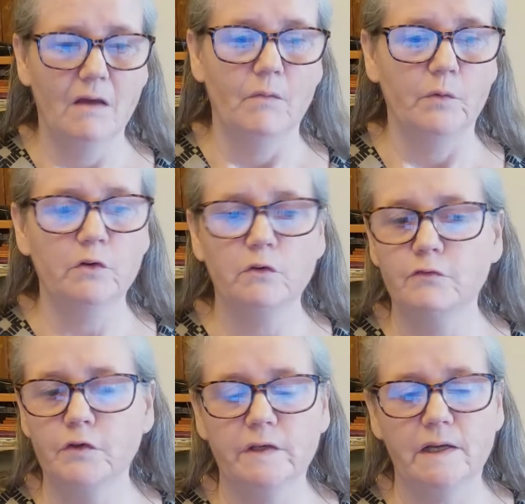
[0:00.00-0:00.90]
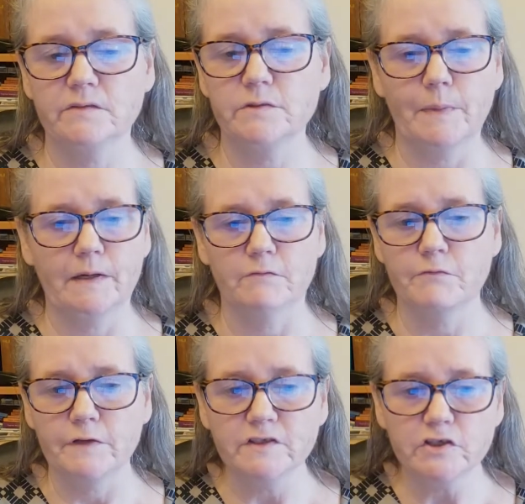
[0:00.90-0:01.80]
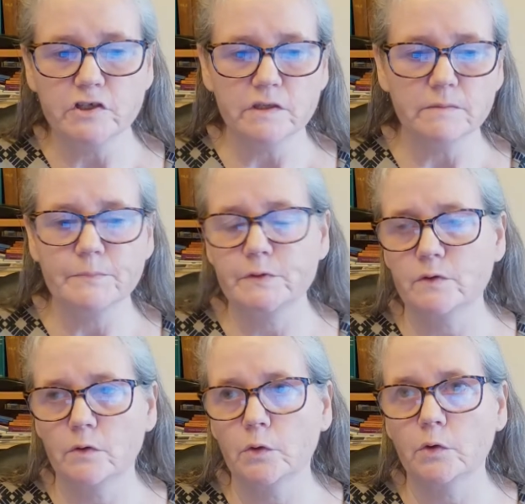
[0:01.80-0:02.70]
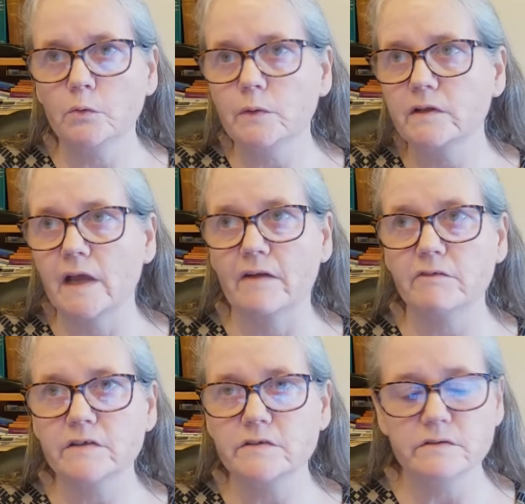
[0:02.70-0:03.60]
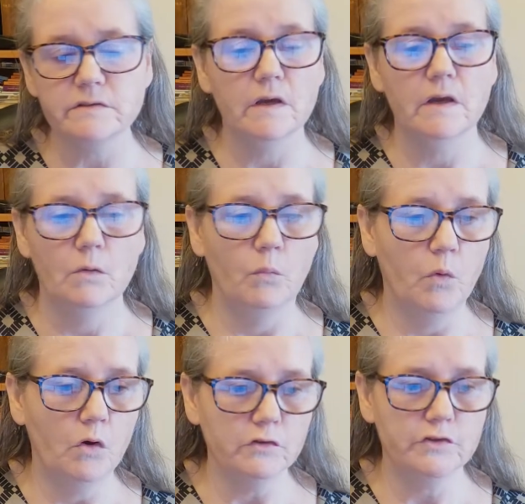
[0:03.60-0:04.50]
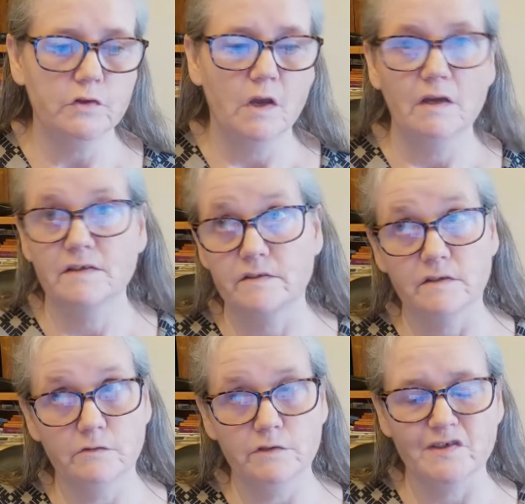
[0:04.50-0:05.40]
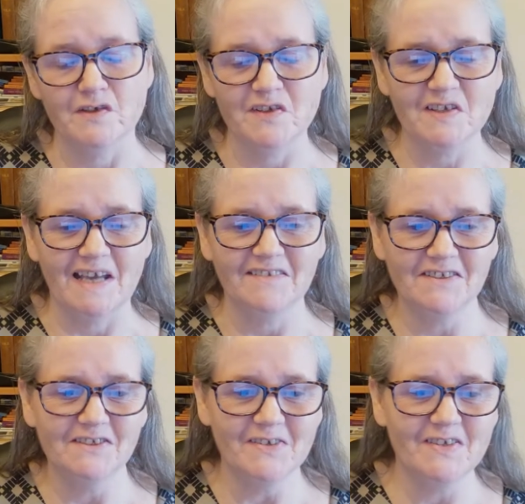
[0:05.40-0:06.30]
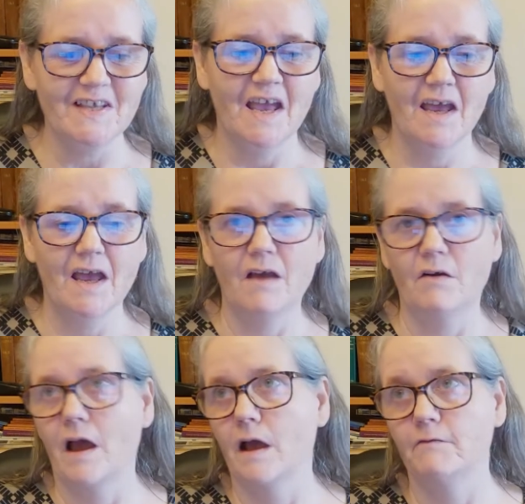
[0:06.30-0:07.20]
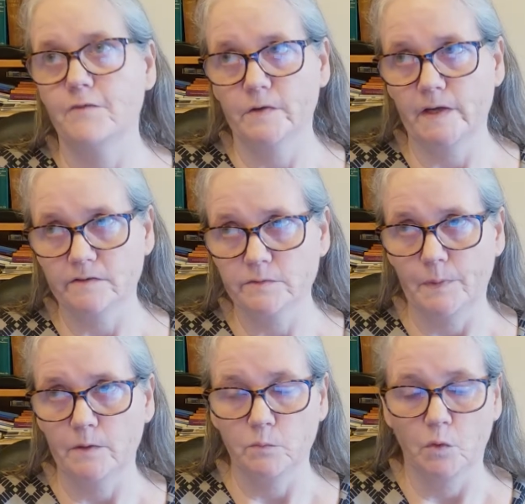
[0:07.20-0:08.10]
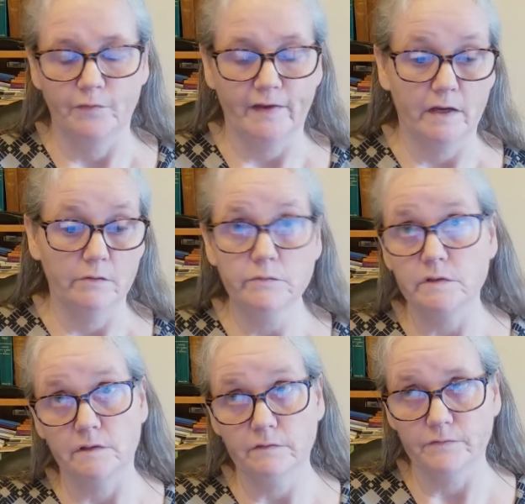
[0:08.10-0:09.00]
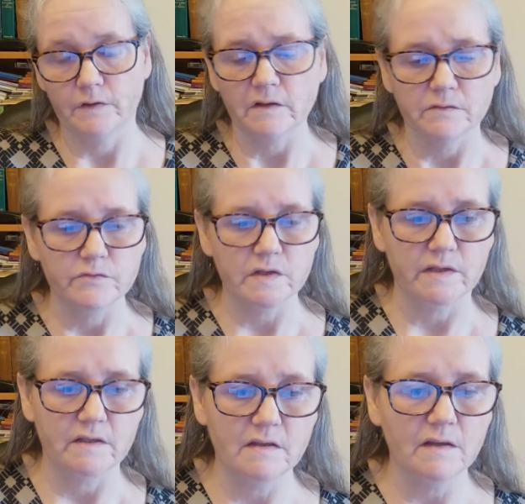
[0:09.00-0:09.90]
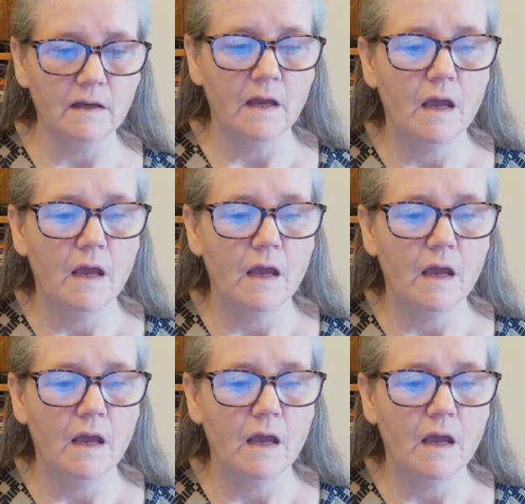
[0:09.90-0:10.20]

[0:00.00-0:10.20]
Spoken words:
You can find out about friendships, who inherited what, secrets and scandals. Find out about what they owned, if they owned anything.